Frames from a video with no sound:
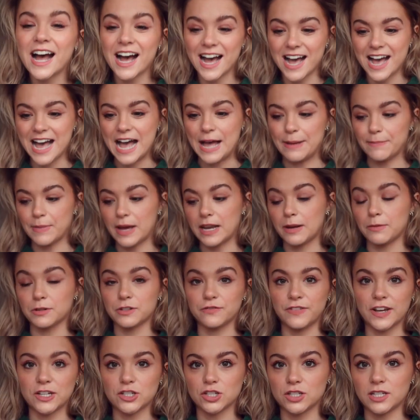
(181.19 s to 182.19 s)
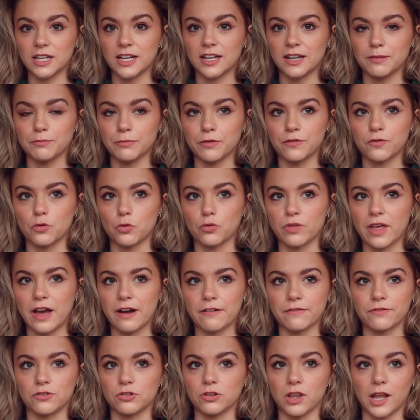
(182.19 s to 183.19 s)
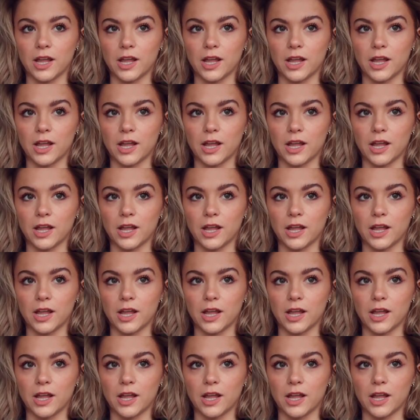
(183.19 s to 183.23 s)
And I was vegetarian before that for